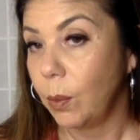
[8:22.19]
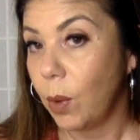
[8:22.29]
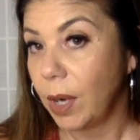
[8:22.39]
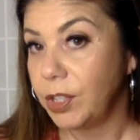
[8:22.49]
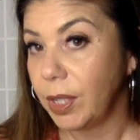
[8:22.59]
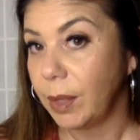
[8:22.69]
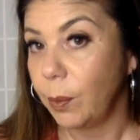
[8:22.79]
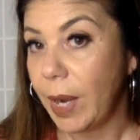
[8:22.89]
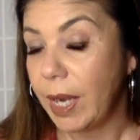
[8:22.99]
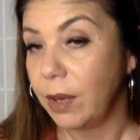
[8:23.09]
watching
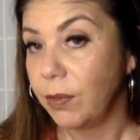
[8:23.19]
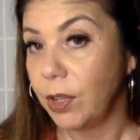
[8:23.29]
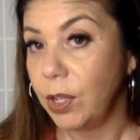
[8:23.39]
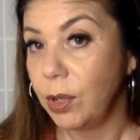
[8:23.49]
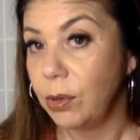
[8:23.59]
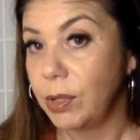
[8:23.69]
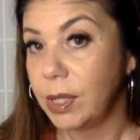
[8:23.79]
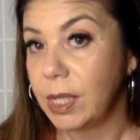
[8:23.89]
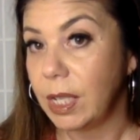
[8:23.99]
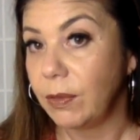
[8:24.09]
and waiting for you to
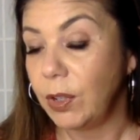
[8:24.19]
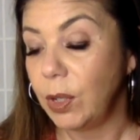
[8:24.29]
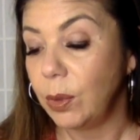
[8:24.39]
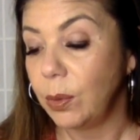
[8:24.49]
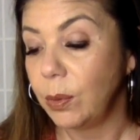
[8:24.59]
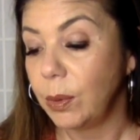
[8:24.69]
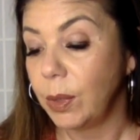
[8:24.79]
see if you,